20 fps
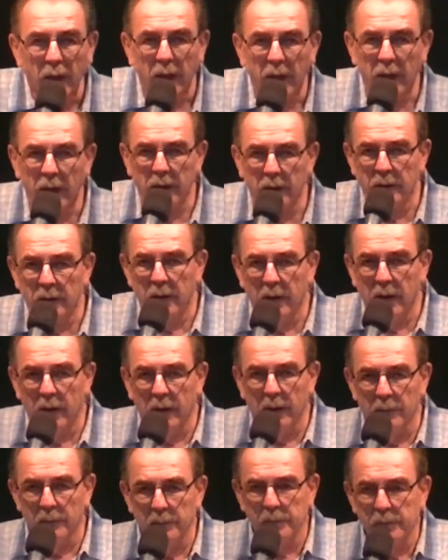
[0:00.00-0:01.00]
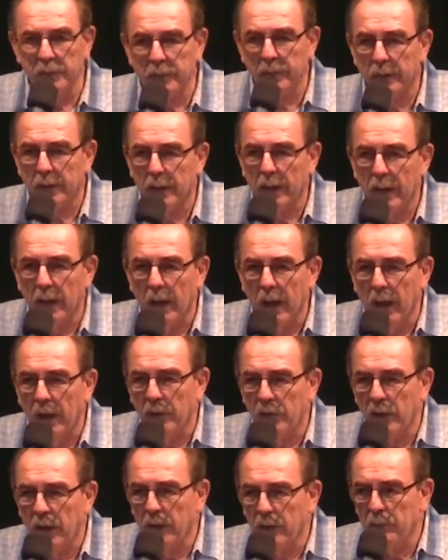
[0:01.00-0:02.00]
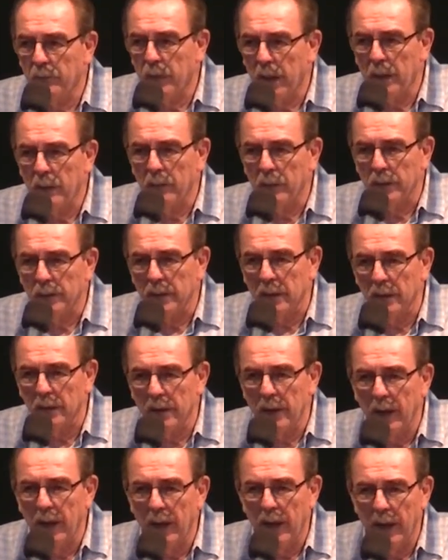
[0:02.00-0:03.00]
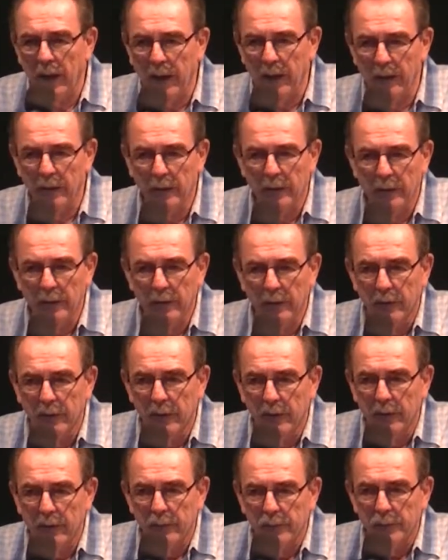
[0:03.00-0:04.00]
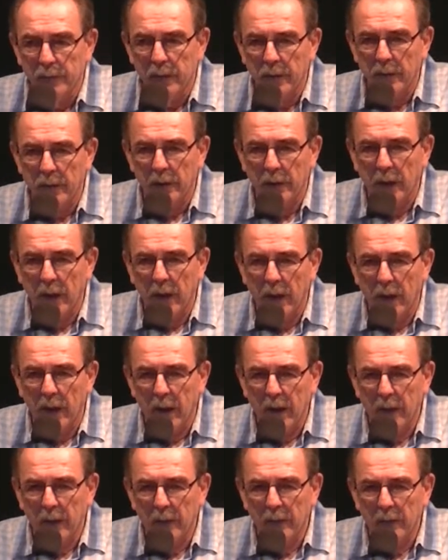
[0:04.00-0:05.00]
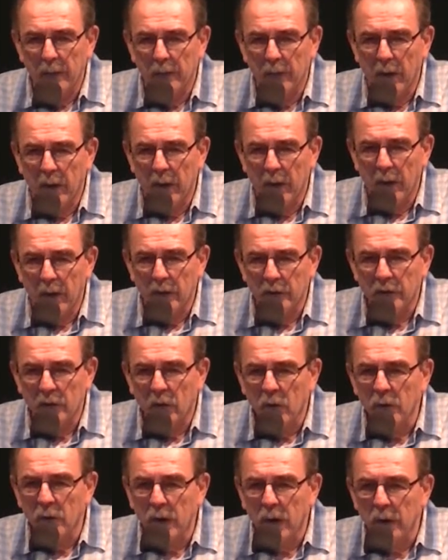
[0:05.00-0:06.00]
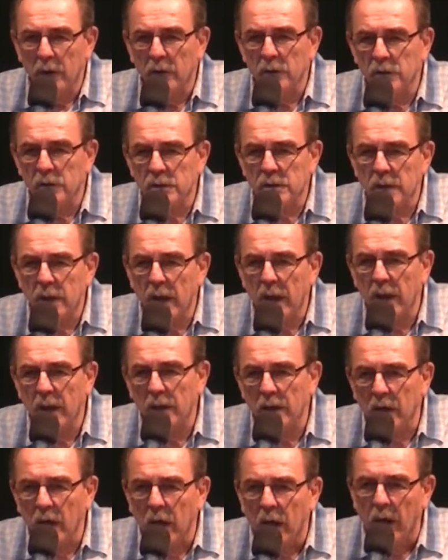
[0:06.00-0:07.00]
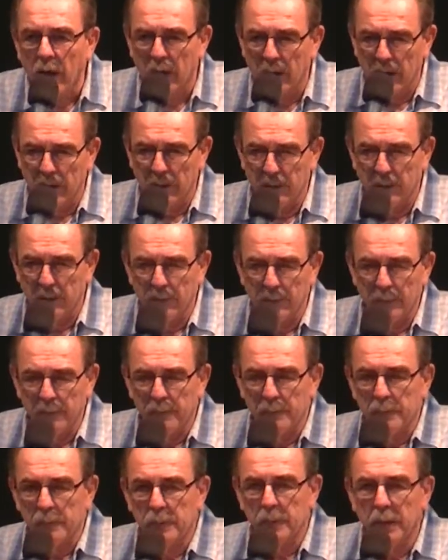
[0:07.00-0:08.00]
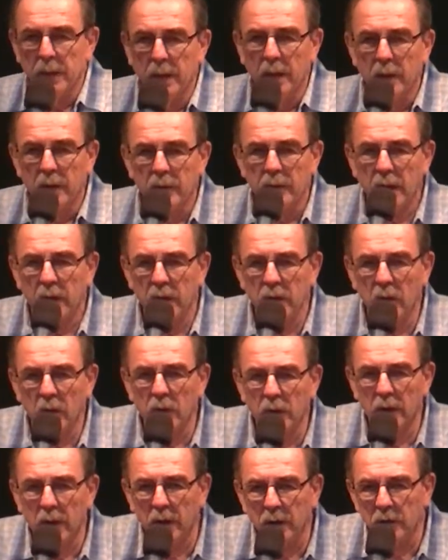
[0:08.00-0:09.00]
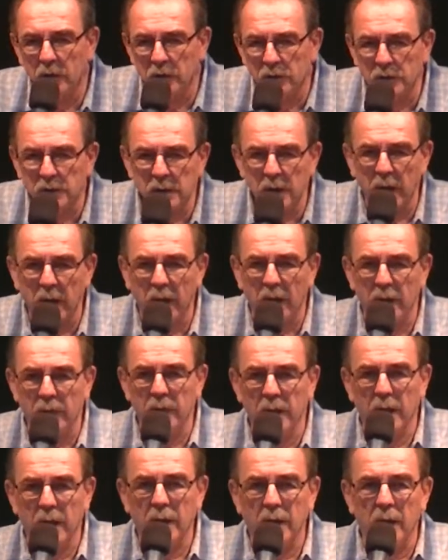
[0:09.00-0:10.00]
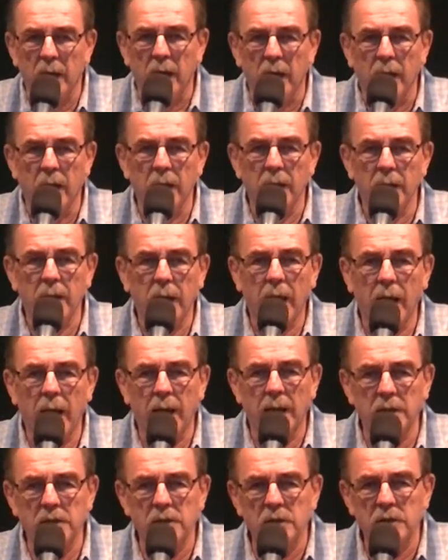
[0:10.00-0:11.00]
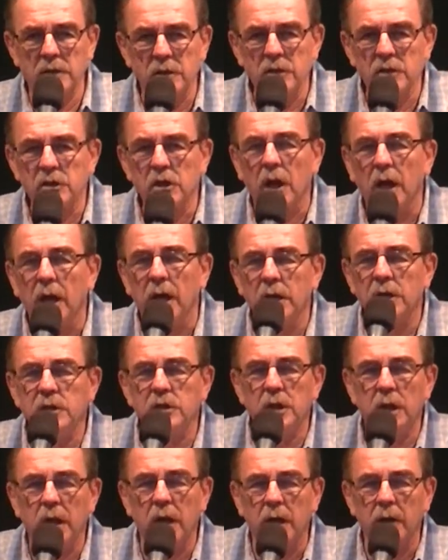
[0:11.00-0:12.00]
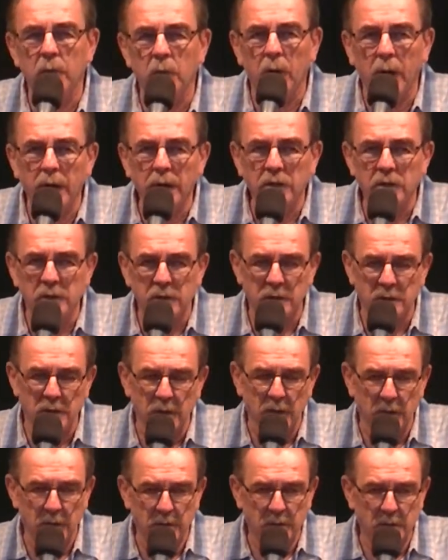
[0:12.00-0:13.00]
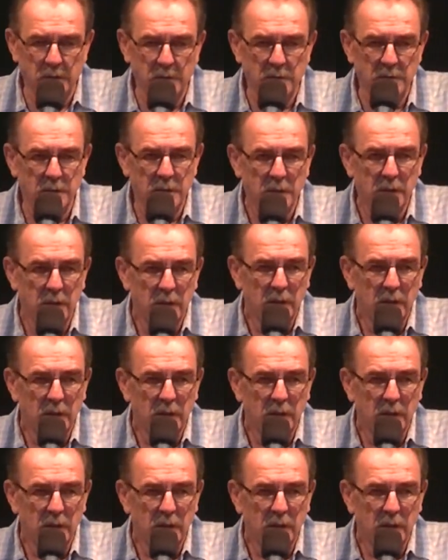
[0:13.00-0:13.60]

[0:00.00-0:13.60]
And um, I think people today uh, are, don't understand God. They don't understand that God has to judge unrighteousness.